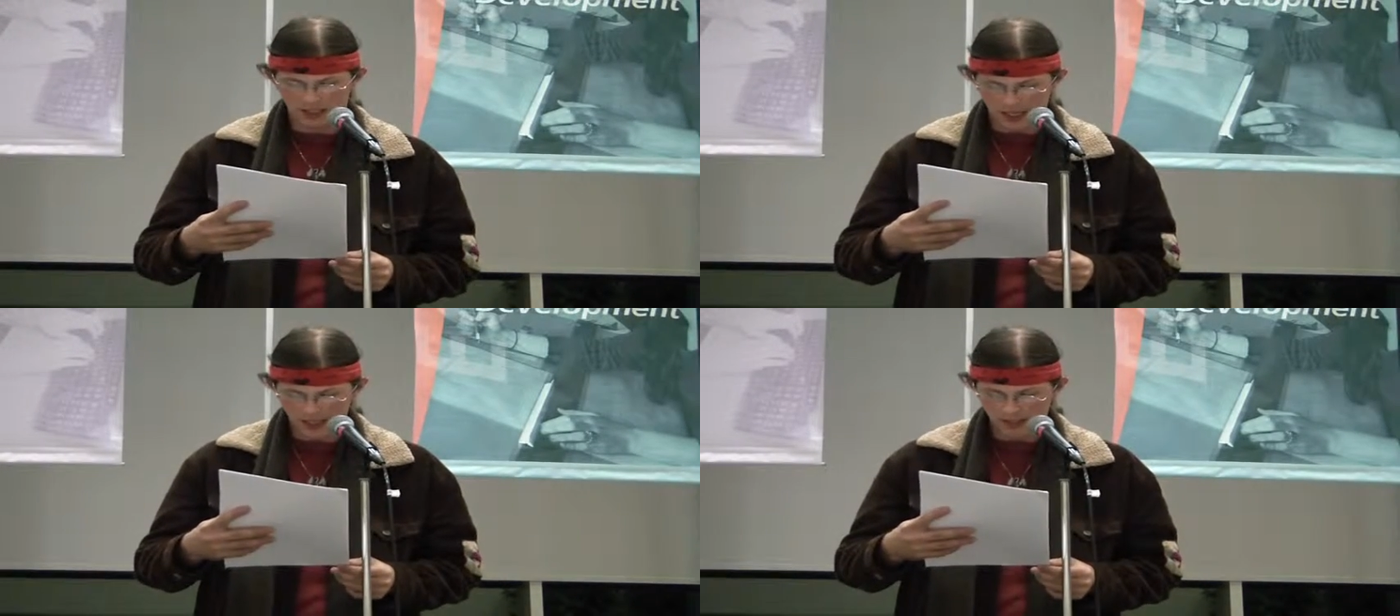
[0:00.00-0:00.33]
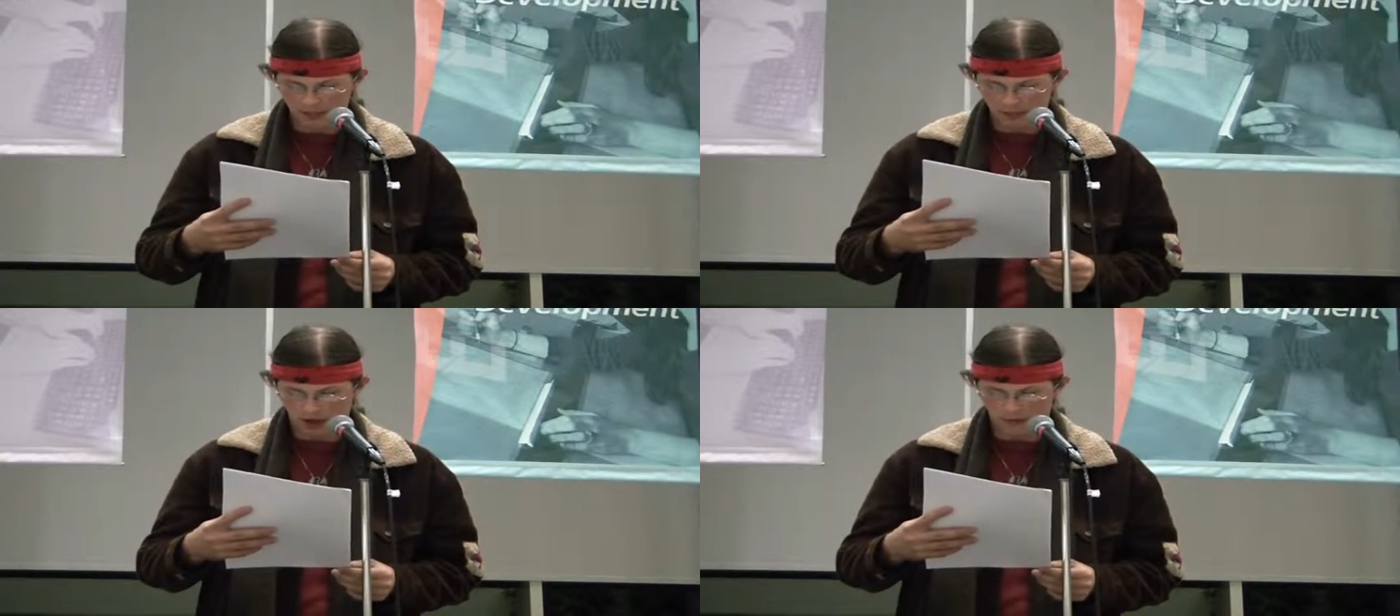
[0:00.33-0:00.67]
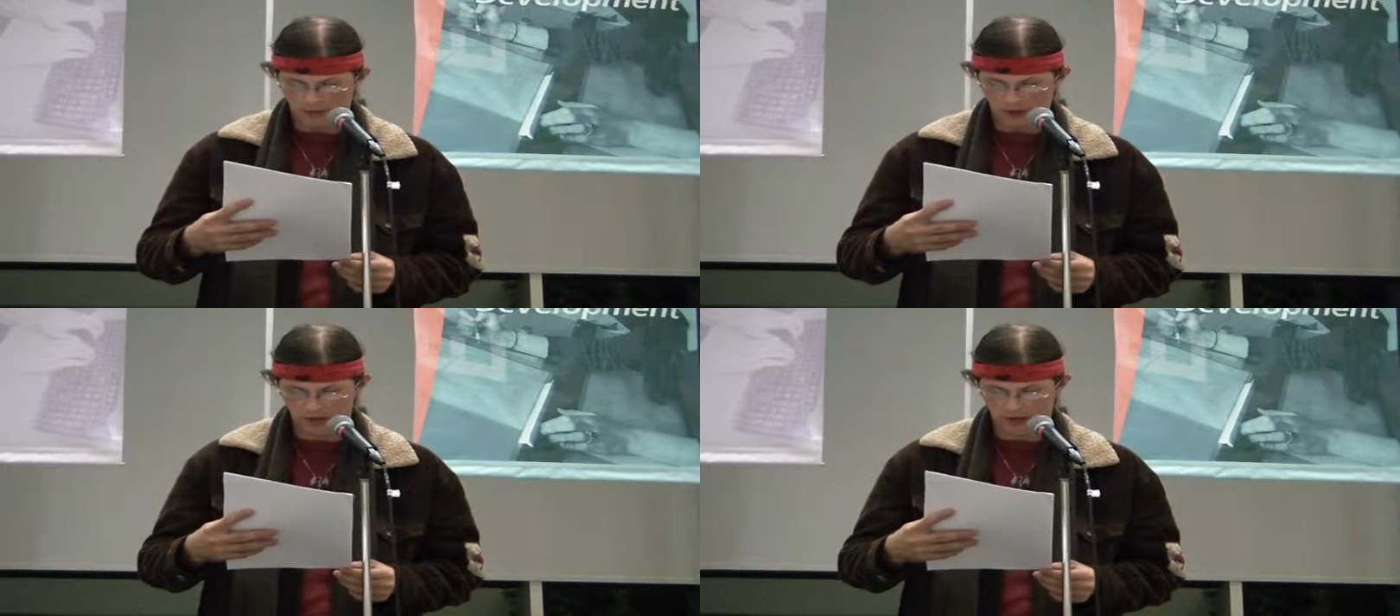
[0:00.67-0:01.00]
and take some
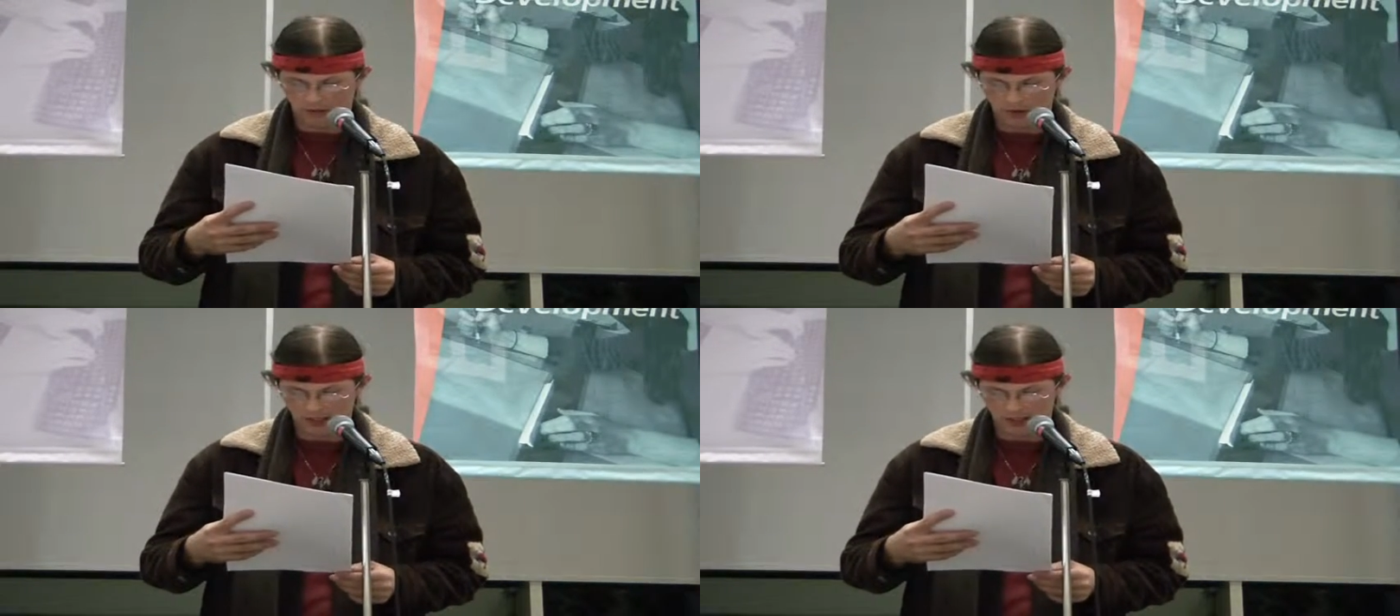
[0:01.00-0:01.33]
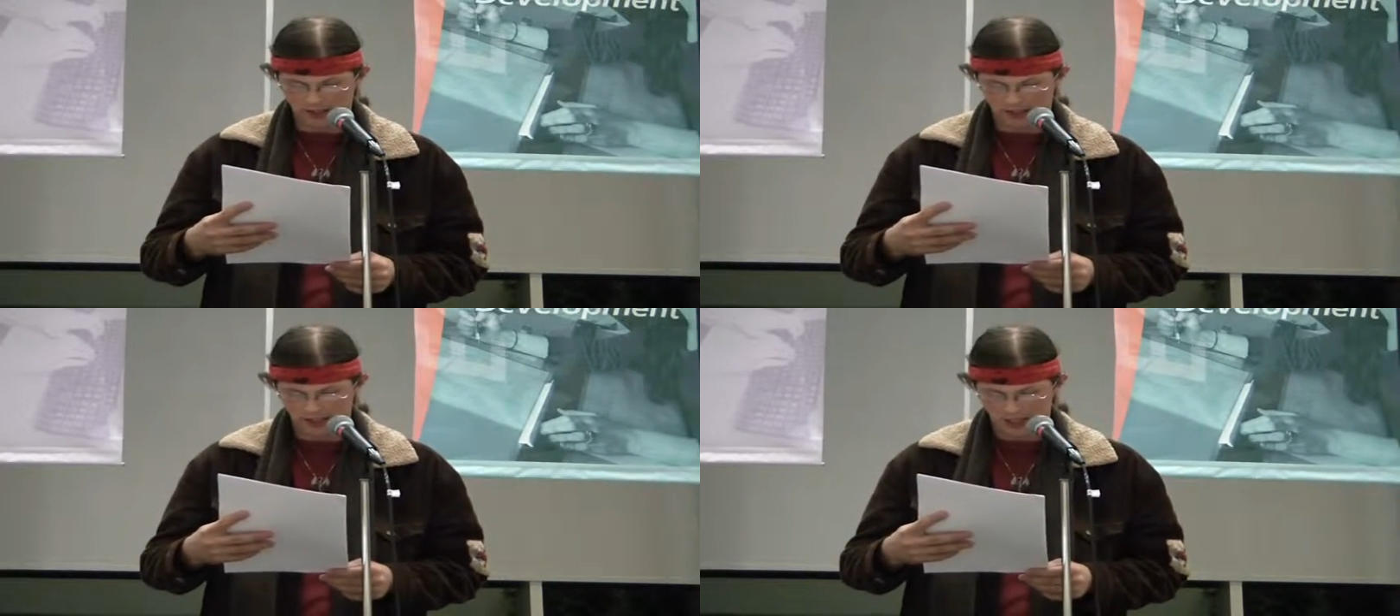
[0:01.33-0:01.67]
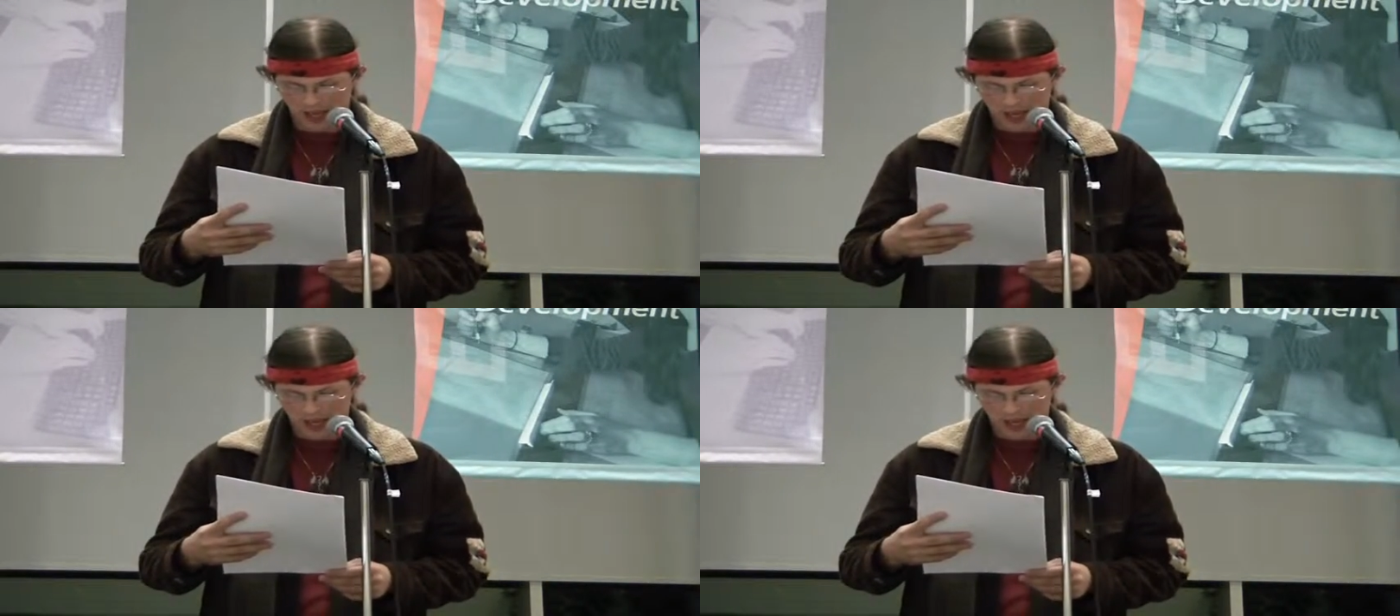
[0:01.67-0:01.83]
comfort in their presence,